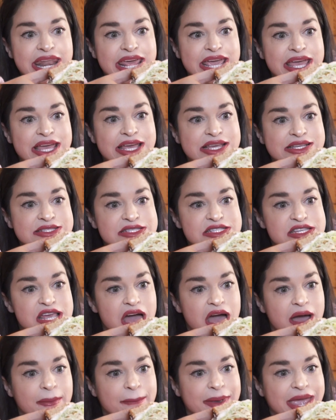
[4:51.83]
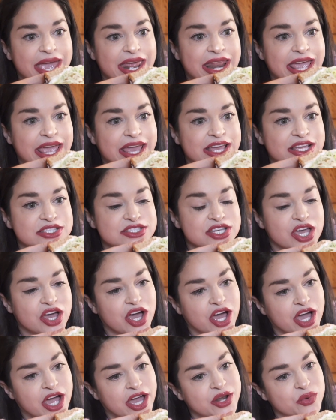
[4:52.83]
So when I saw TikTok and just
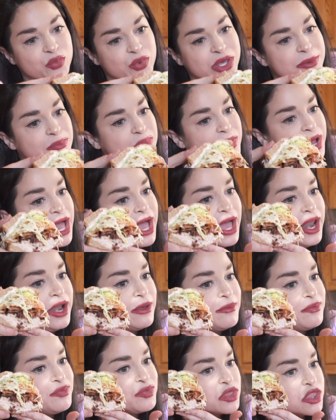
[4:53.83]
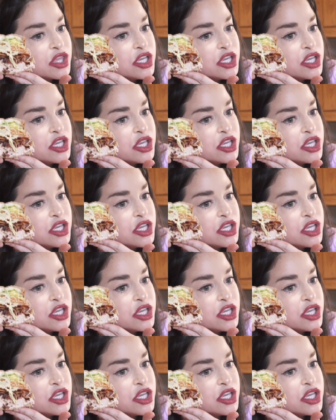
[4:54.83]
the potential,